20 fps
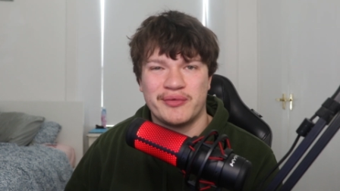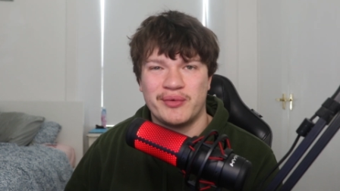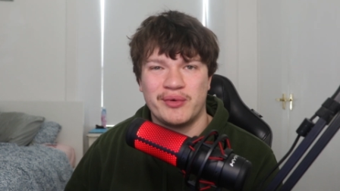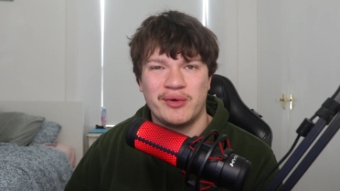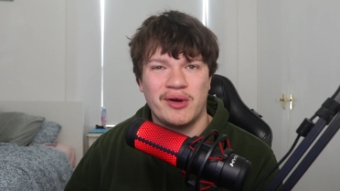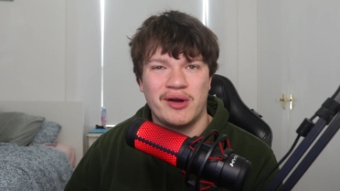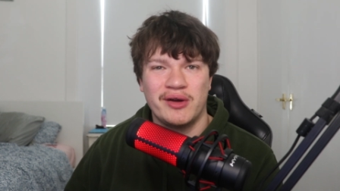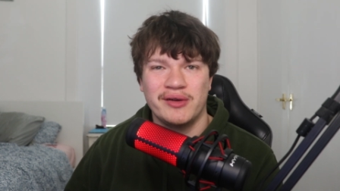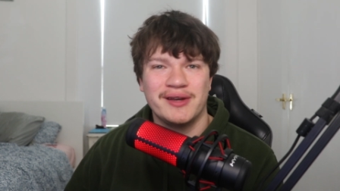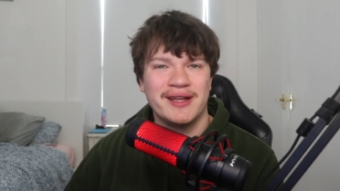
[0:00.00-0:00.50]

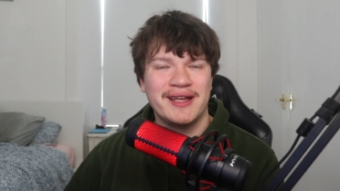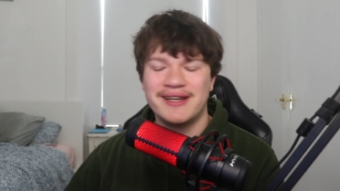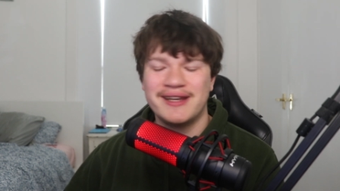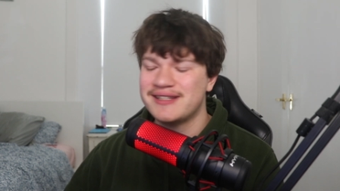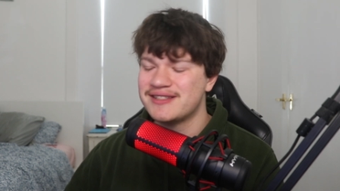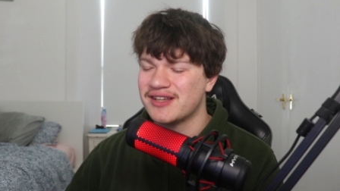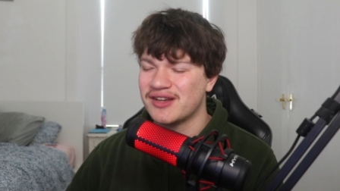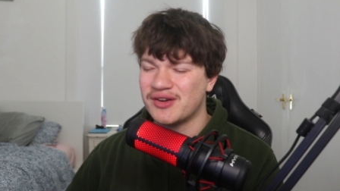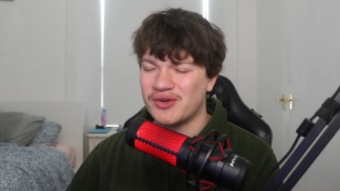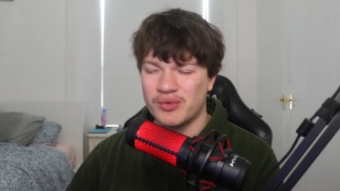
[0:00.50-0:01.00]
throughout.
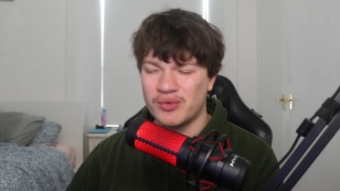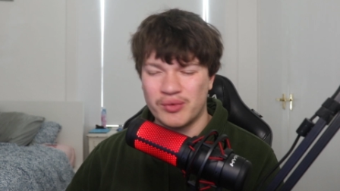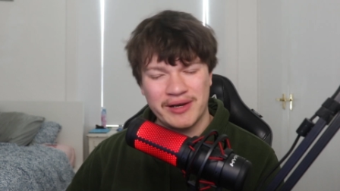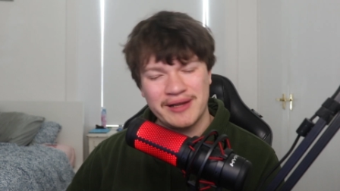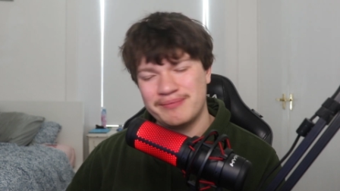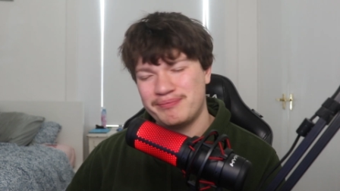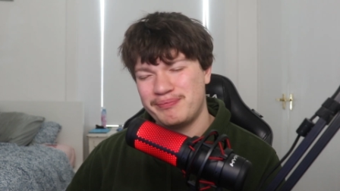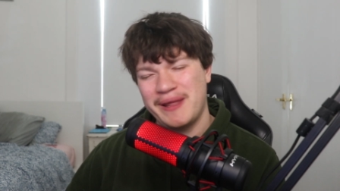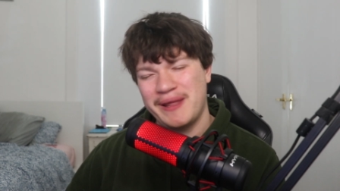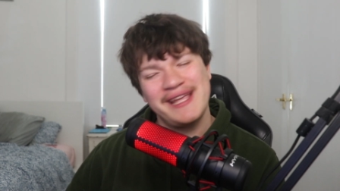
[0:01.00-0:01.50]
It is a
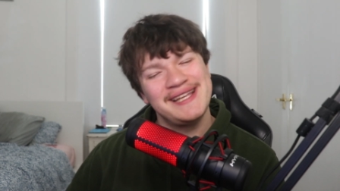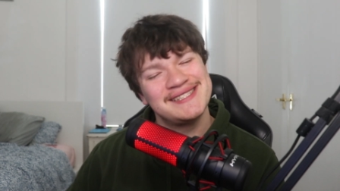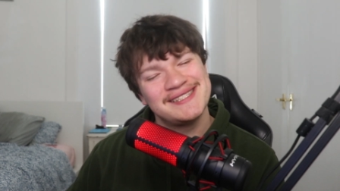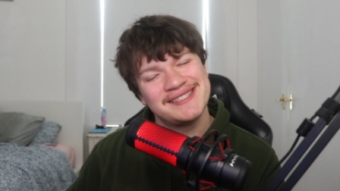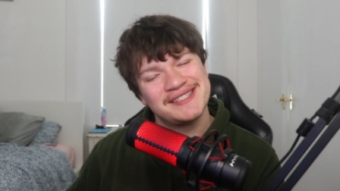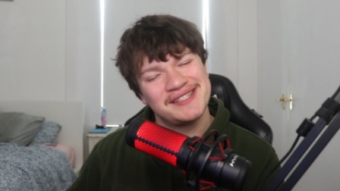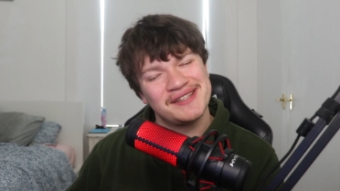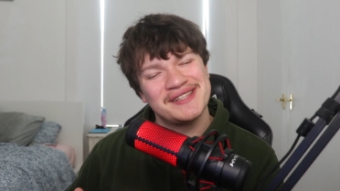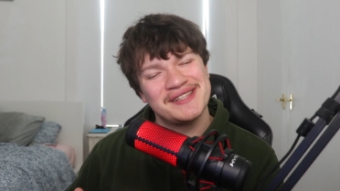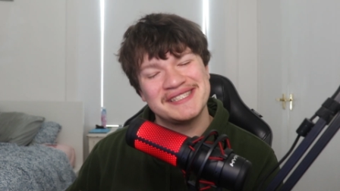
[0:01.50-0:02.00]
great
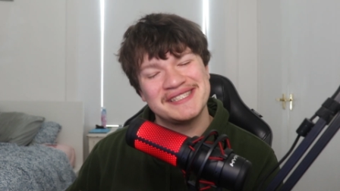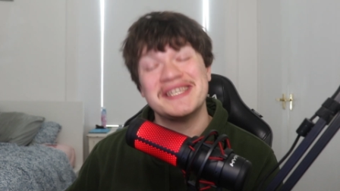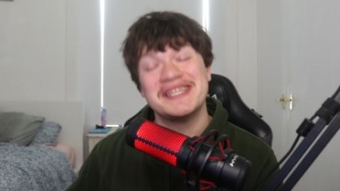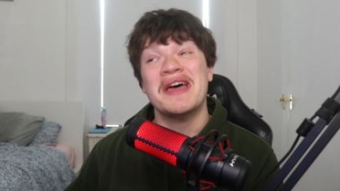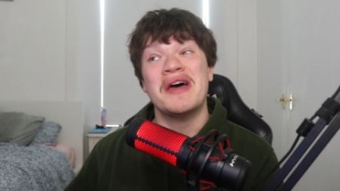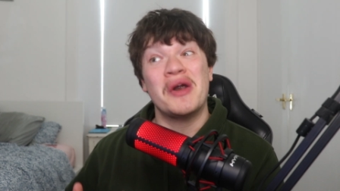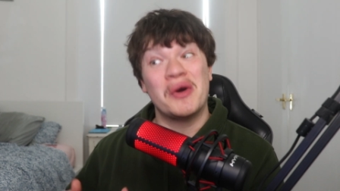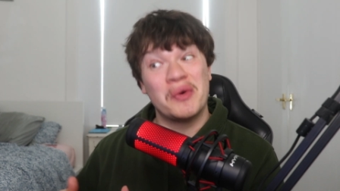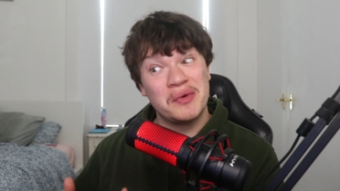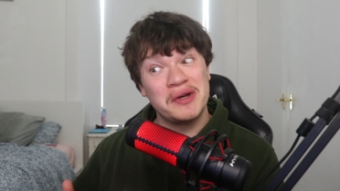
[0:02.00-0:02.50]
piece to this
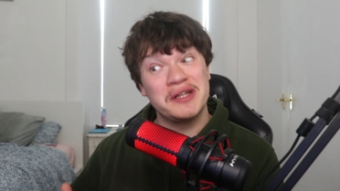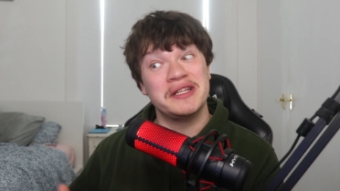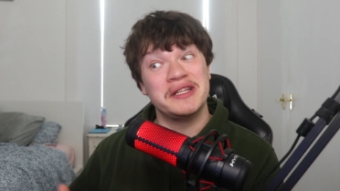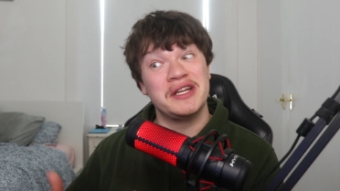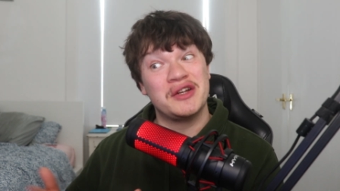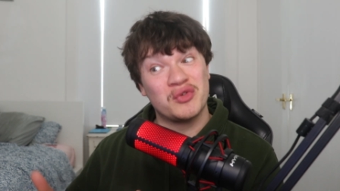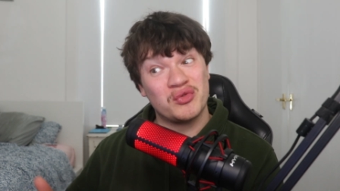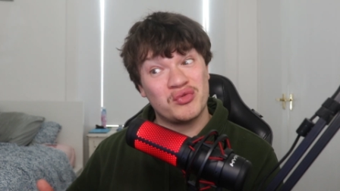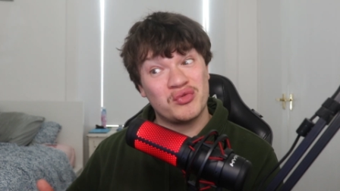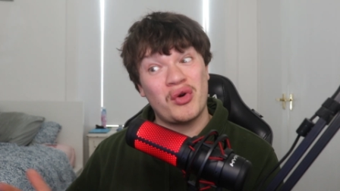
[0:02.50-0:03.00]

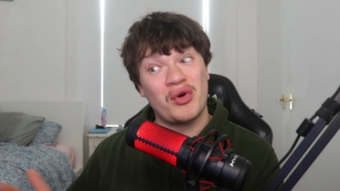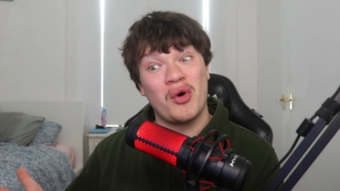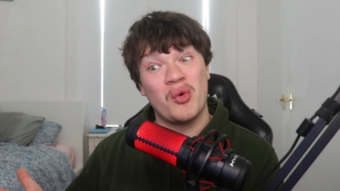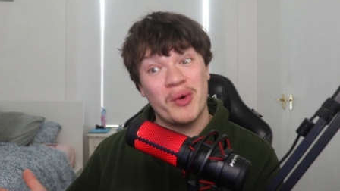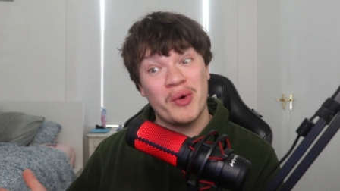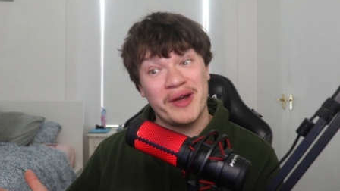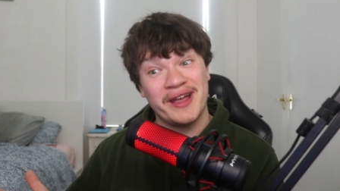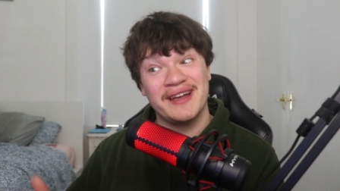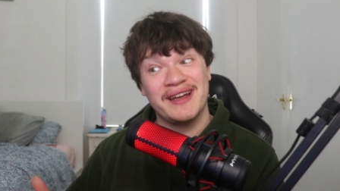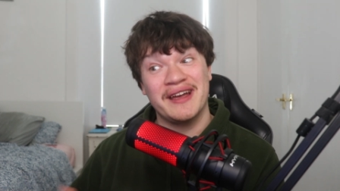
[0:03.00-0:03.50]
really
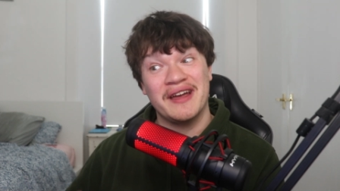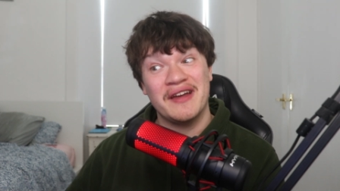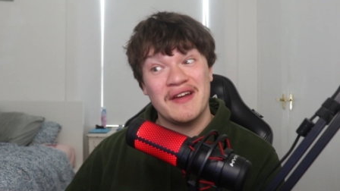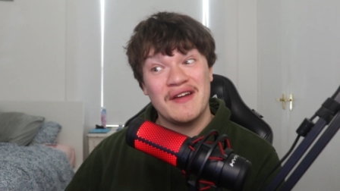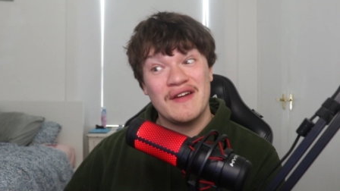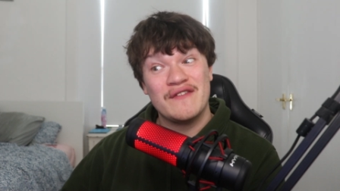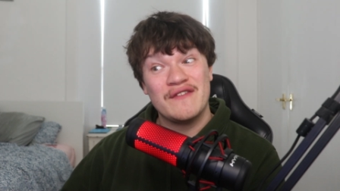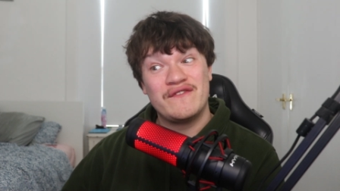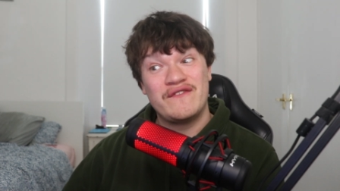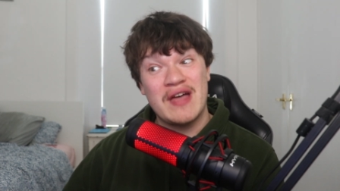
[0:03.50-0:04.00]
growing
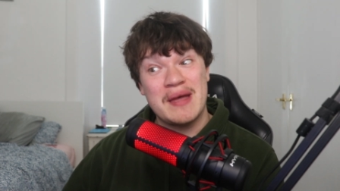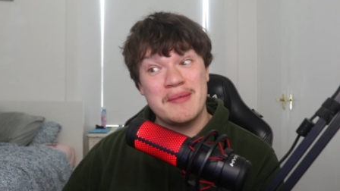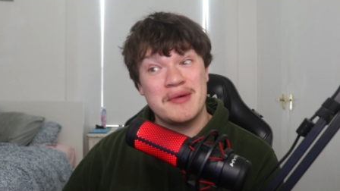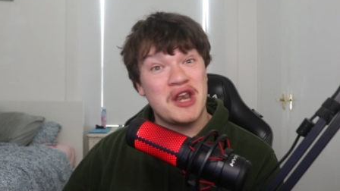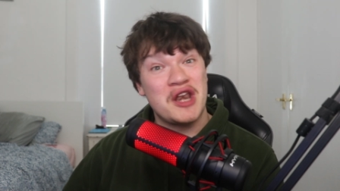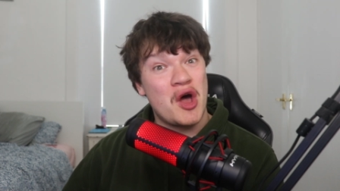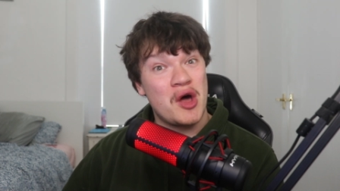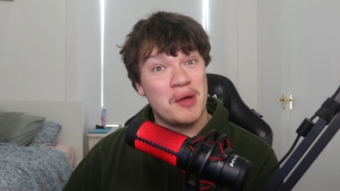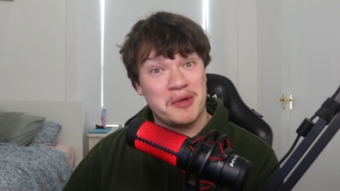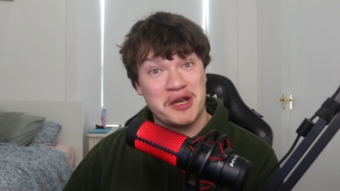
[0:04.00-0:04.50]

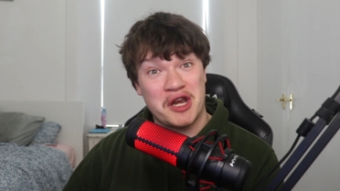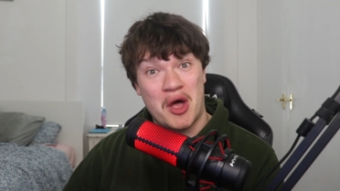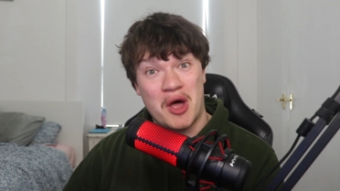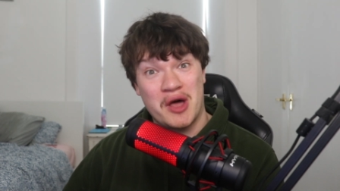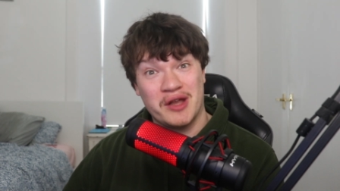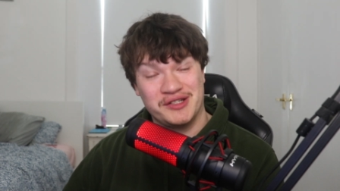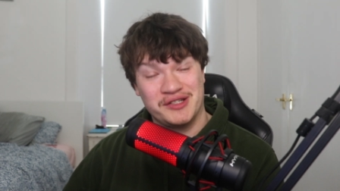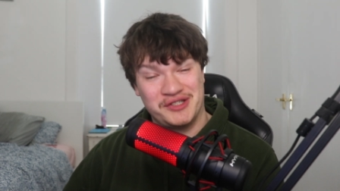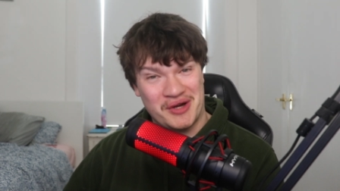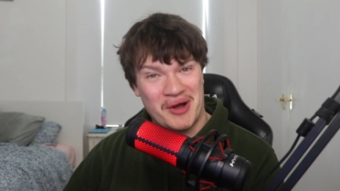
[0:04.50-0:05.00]

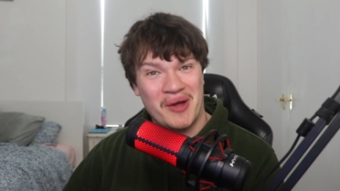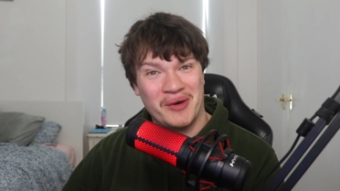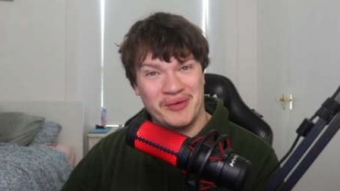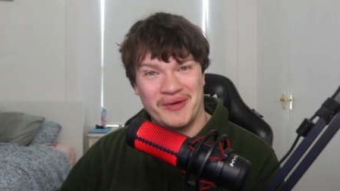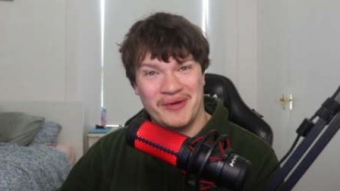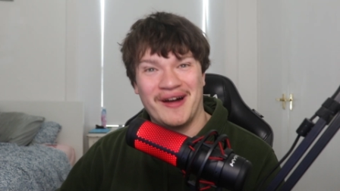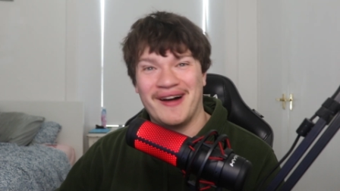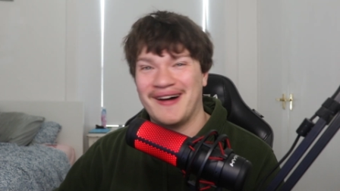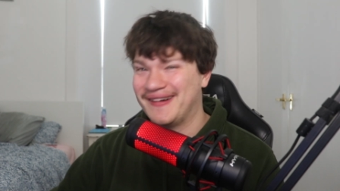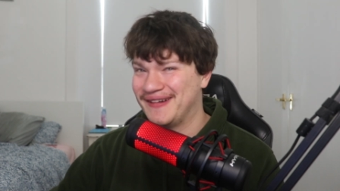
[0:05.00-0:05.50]
phenomenon
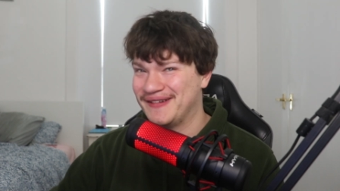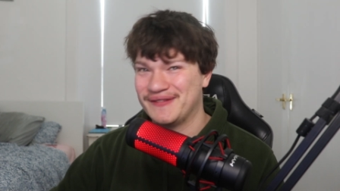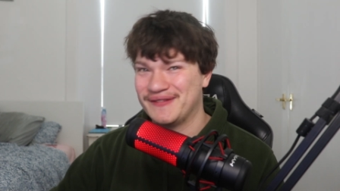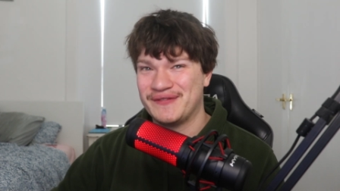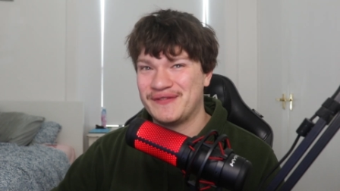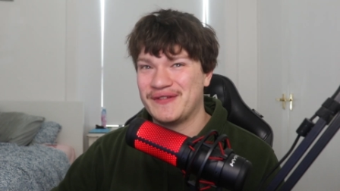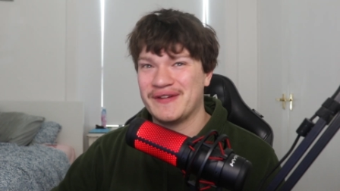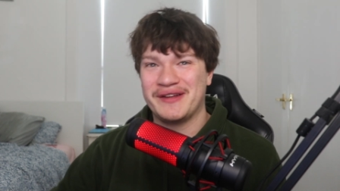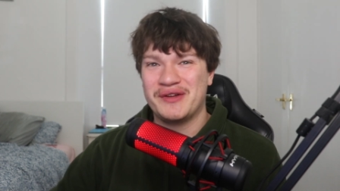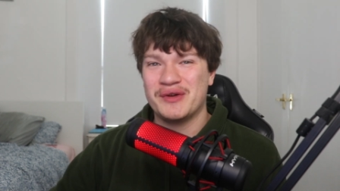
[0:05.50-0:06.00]
genre
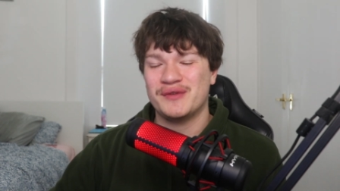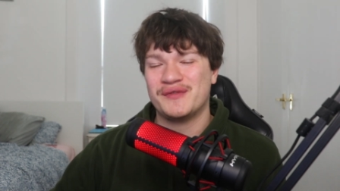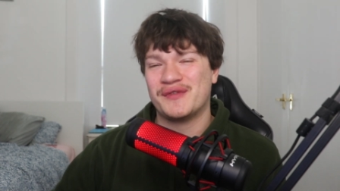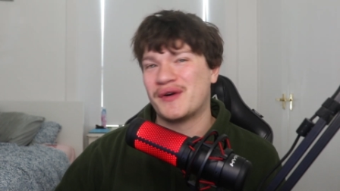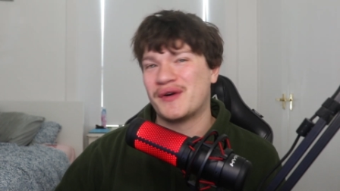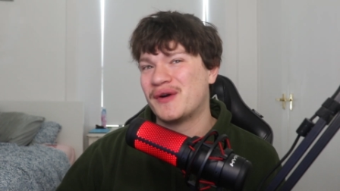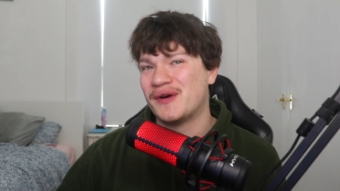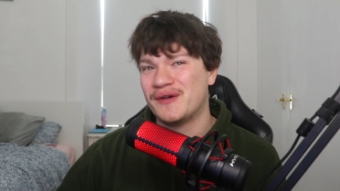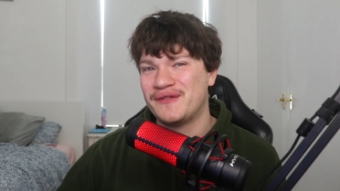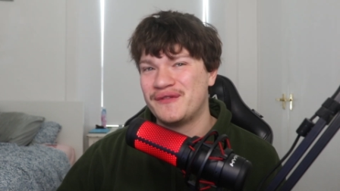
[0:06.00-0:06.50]
of good
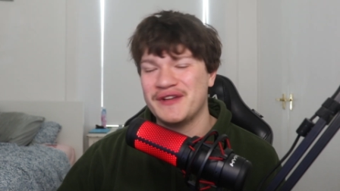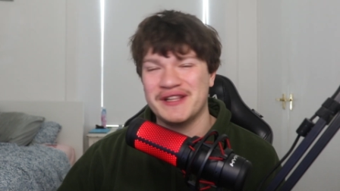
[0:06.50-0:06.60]
for her